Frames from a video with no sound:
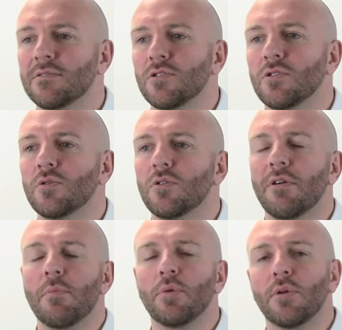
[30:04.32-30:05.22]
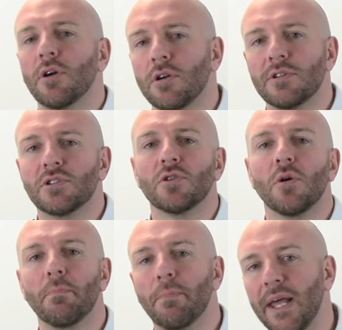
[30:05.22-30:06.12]
to their employer is so
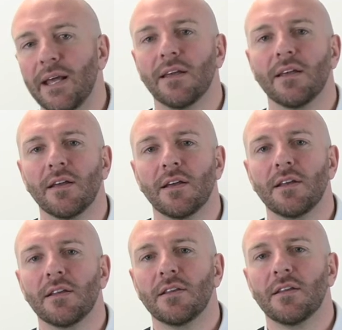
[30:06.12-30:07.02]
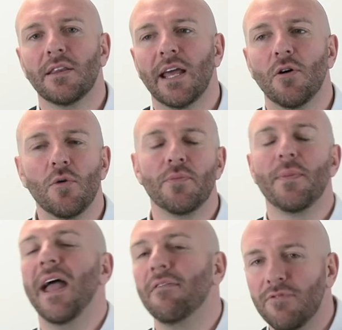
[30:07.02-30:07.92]
big that they own
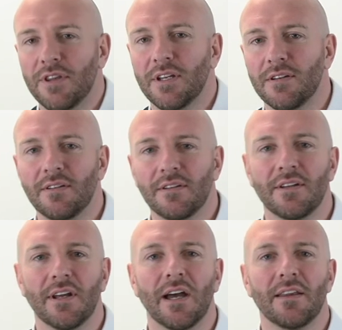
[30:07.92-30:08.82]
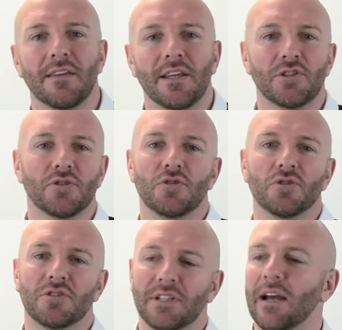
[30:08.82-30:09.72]
everything, and that they should
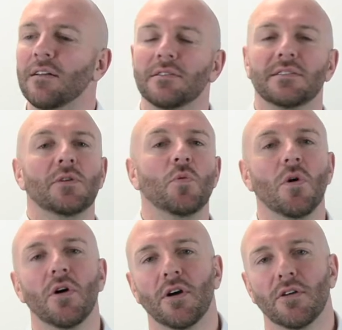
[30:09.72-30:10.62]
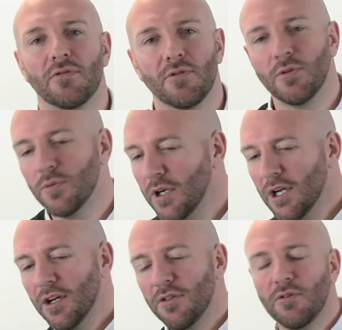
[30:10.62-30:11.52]
just tirelessly work through
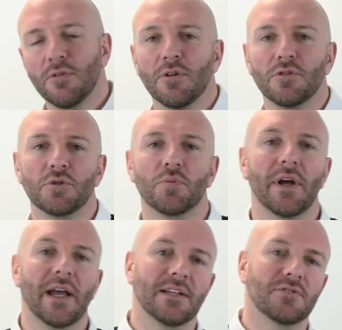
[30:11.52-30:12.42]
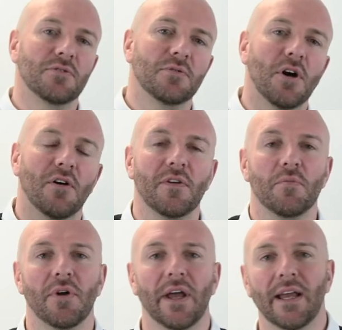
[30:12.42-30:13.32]
lunch breaks, through coffee
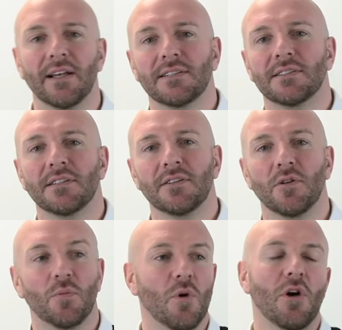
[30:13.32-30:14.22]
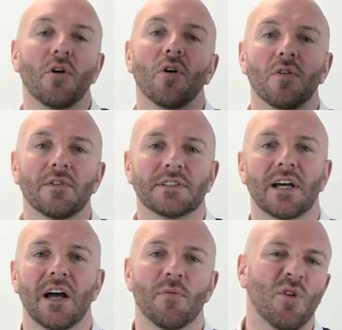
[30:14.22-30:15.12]
breaks, work
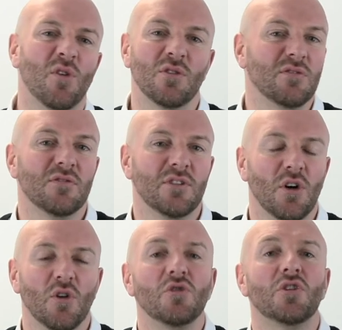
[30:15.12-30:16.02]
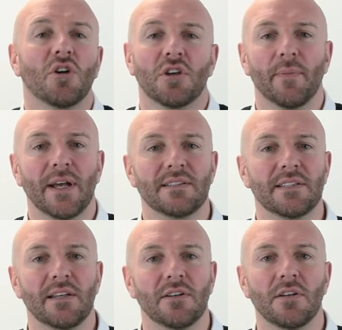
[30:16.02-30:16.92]
overtime, all
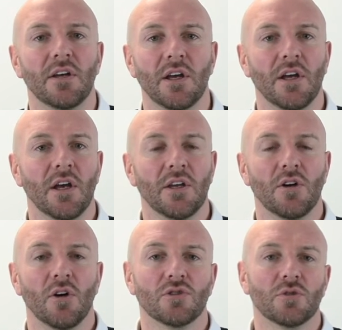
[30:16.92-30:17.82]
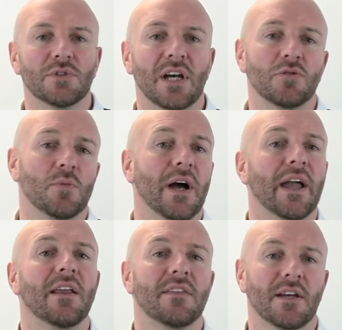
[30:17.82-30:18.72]
undocumented, and sometimes we might
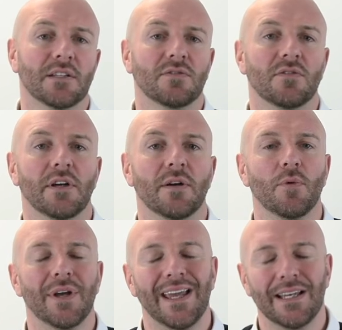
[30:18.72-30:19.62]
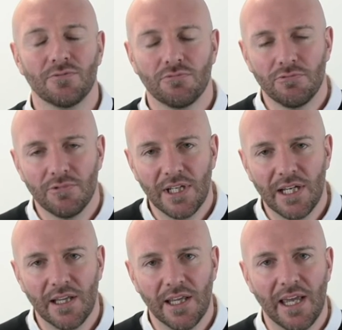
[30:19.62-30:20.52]
get a thanks for it. But it's
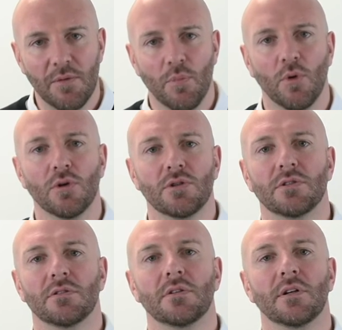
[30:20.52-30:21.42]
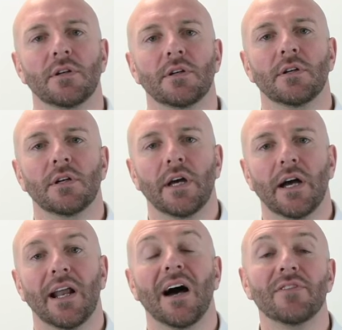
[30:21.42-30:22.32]
really important.
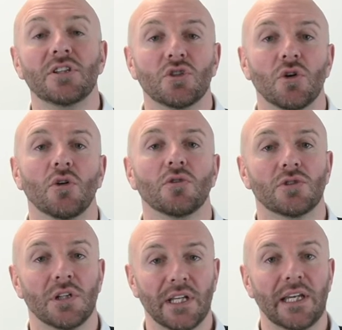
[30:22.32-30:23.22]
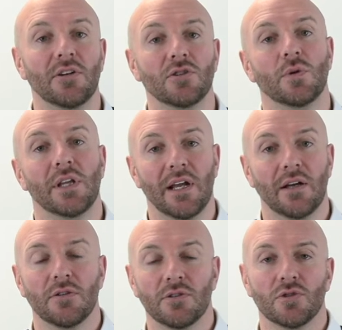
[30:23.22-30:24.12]
And having talked to leaders within
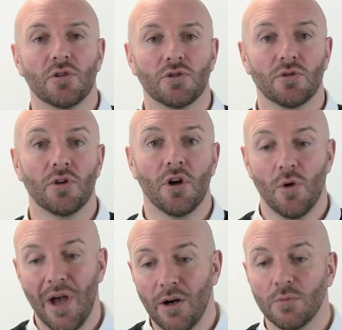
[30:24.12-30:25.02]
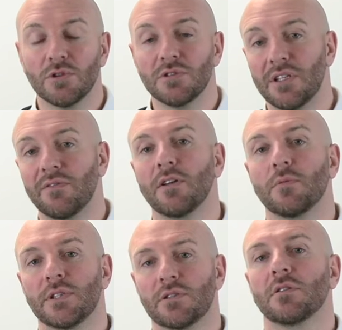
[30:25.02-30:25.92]
health and social care who helped us
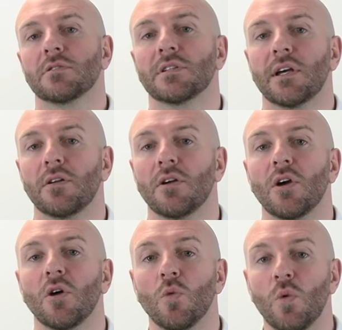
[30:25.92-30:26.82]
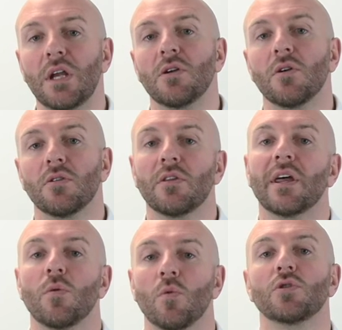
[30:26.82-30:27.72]
develop this content, we know that
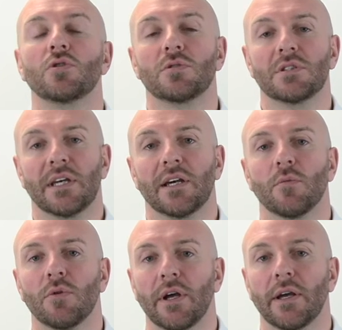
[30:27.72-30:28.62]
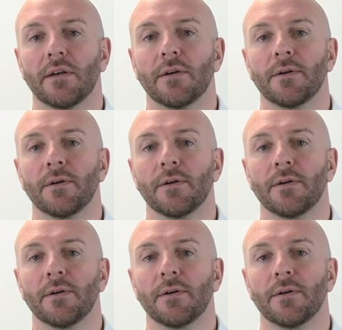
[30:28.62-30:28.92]
they want you to take a break.